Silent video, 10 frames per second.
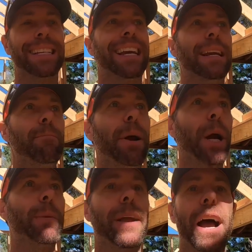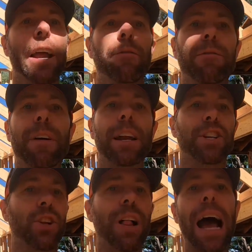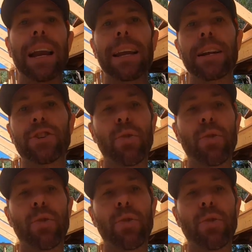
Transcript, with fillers: It's getting buried behind finished cladding,